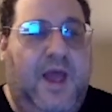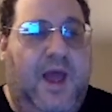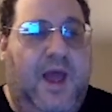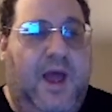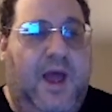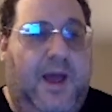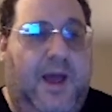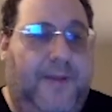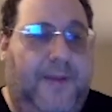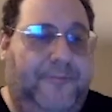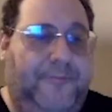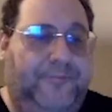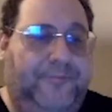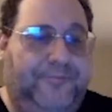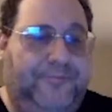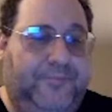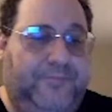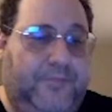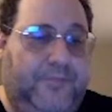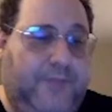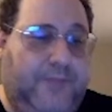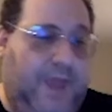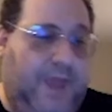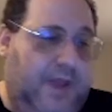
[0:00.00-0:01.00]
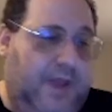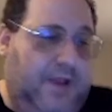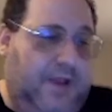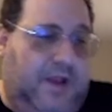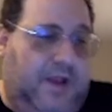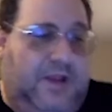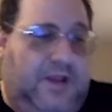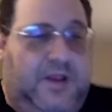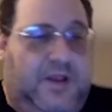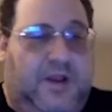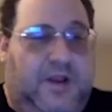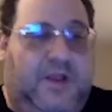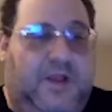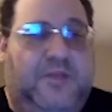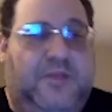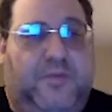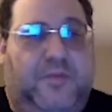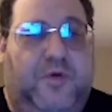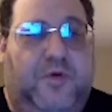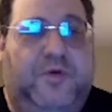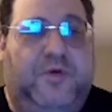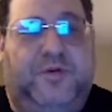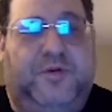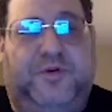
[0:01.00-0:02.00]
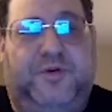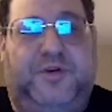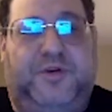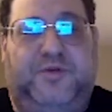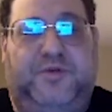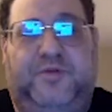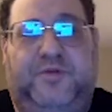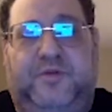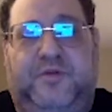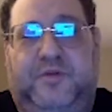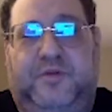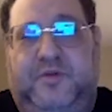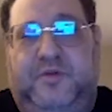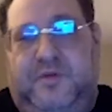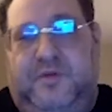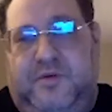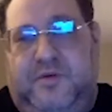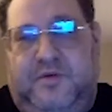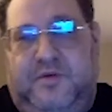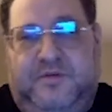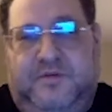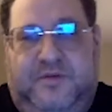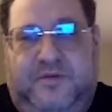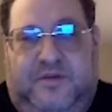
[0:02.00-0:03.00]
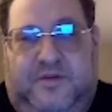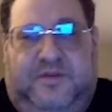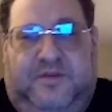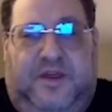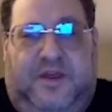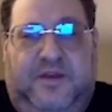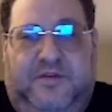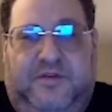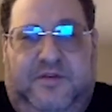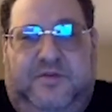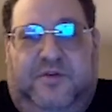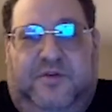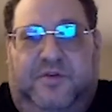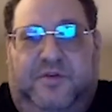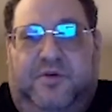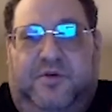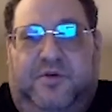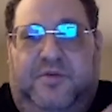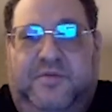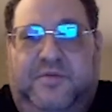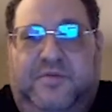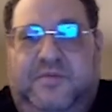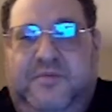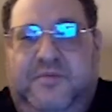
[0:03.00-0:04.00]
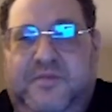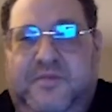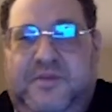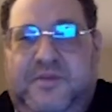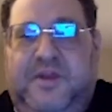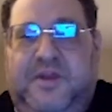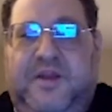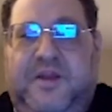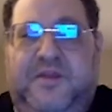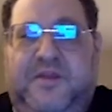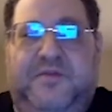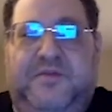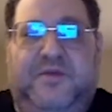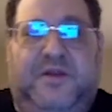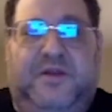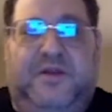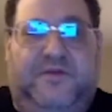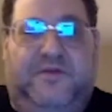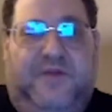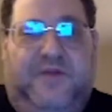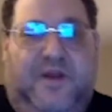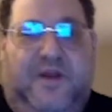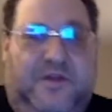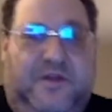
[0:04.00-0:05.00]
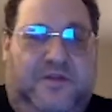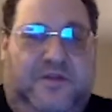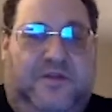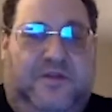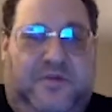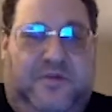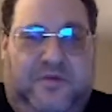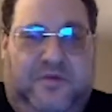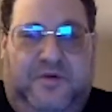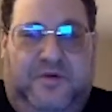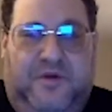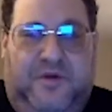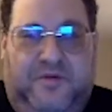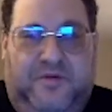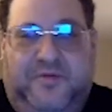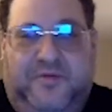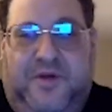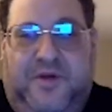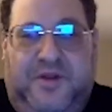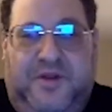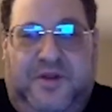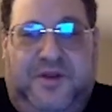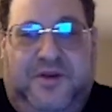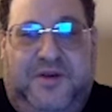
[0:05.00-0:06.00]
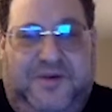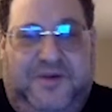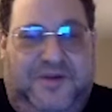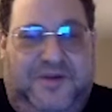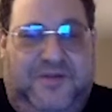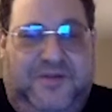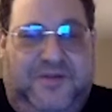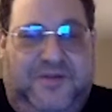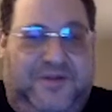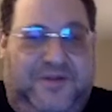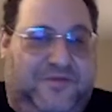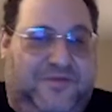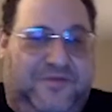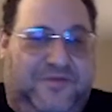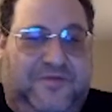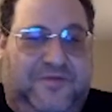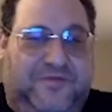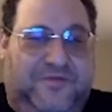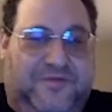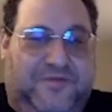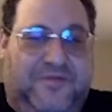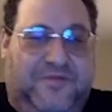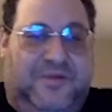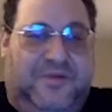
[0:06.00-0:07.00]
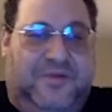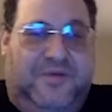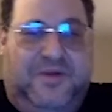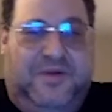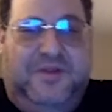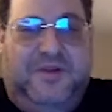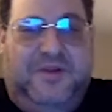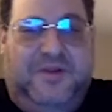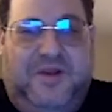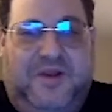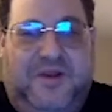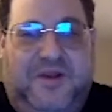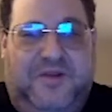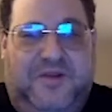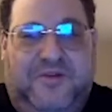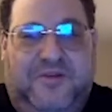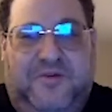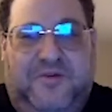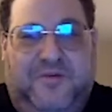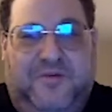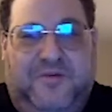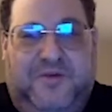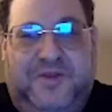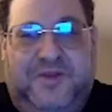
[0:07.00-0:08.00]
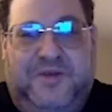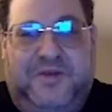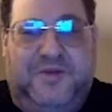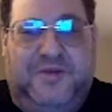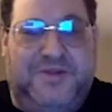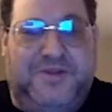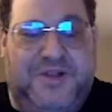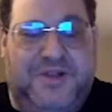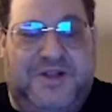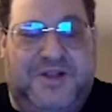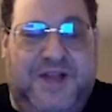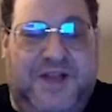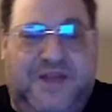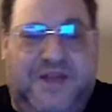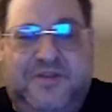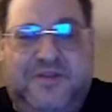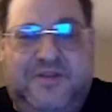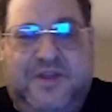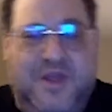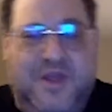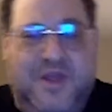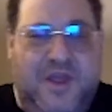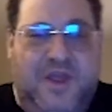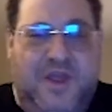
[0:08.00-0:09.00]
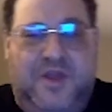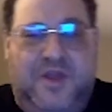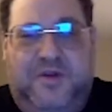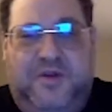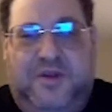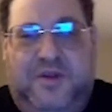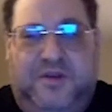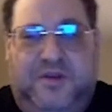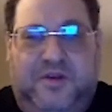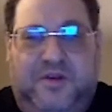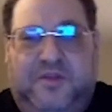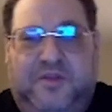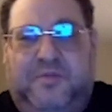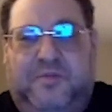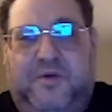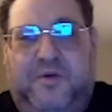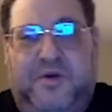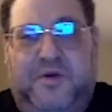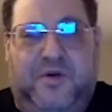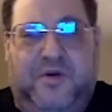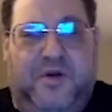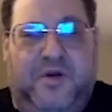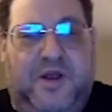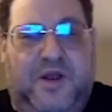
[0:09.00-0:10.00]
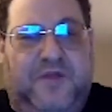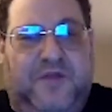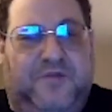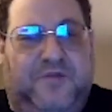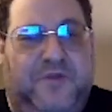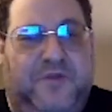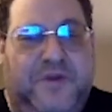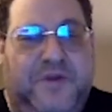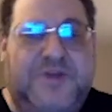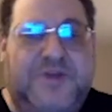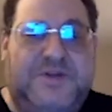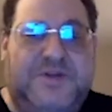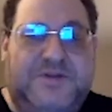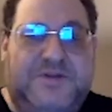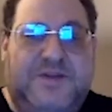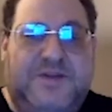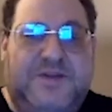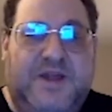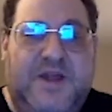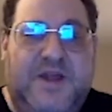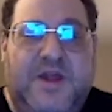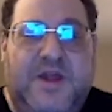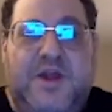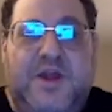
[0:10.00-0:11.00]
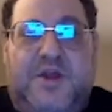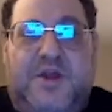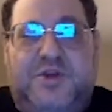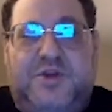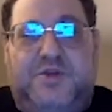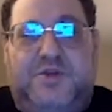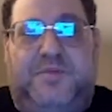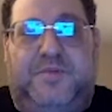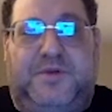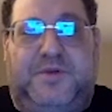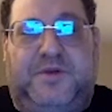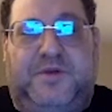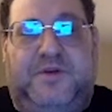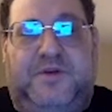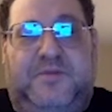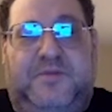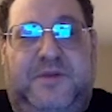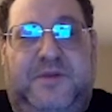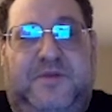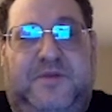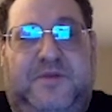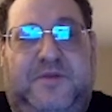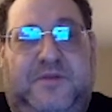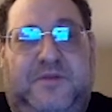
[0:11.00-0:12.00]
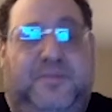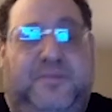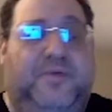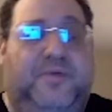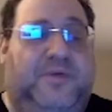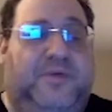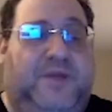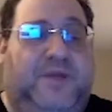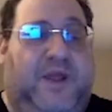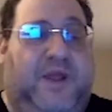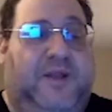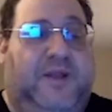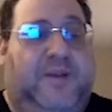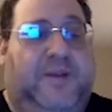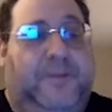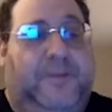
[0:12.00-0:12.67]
And it's an exploratory tool, because in science you don't know the answer in advance. You have no idea even if there is an answer or what direction it lies. You need to explore in all kinds of directions. Jupyter is meant to support that.